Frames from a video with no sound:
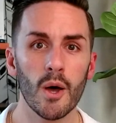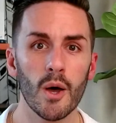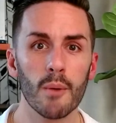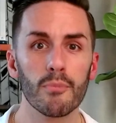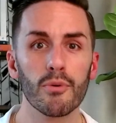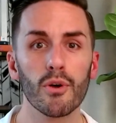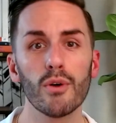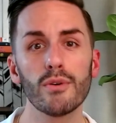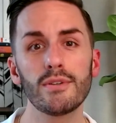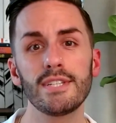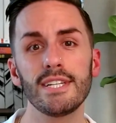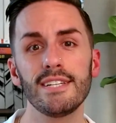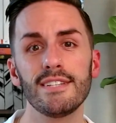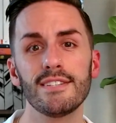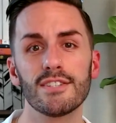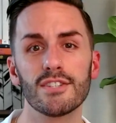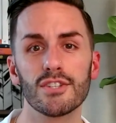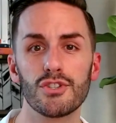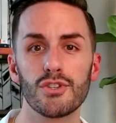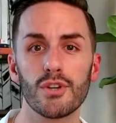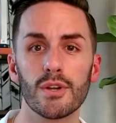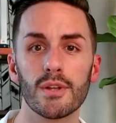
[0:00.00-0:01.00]

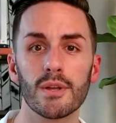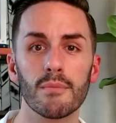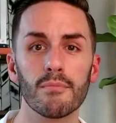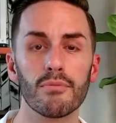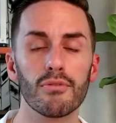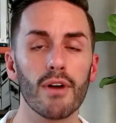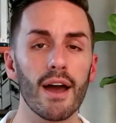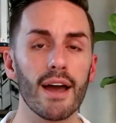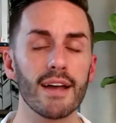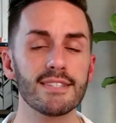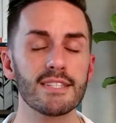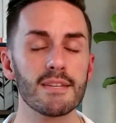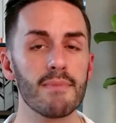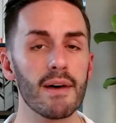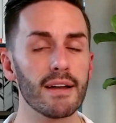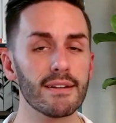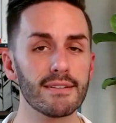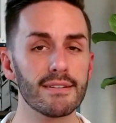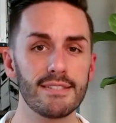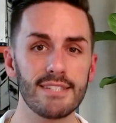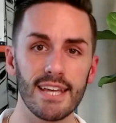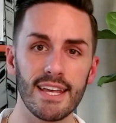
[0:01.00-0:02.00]
Proteins should comprise
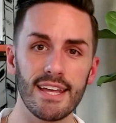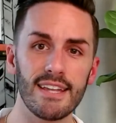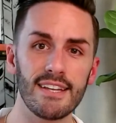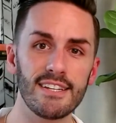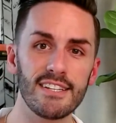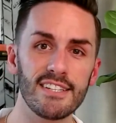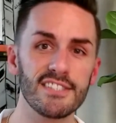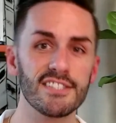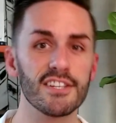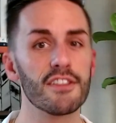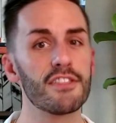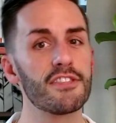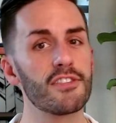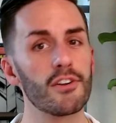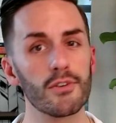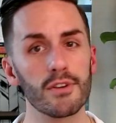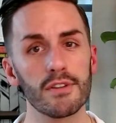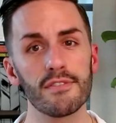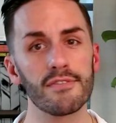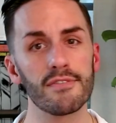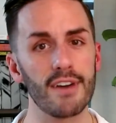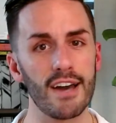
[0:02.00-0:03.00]
about 10 to
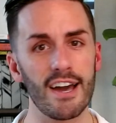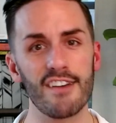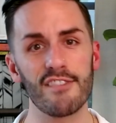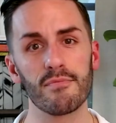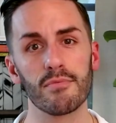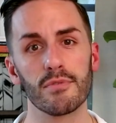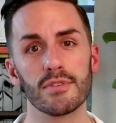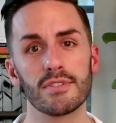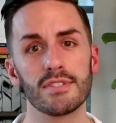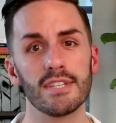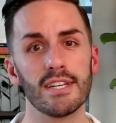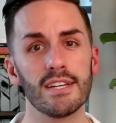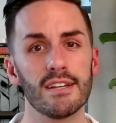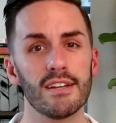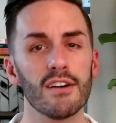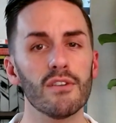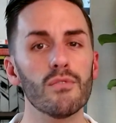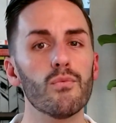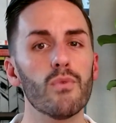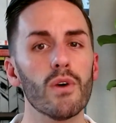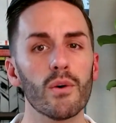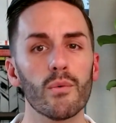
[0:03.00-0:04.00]
35%
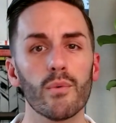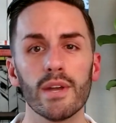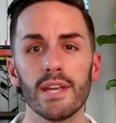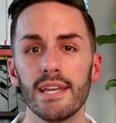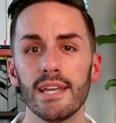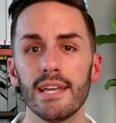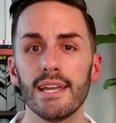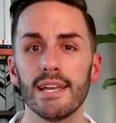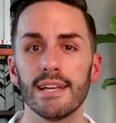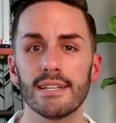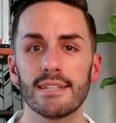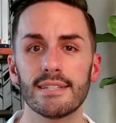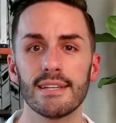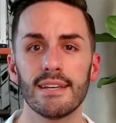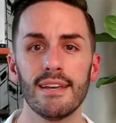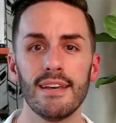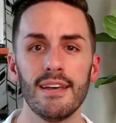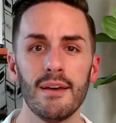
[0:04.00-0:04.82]
of what we eat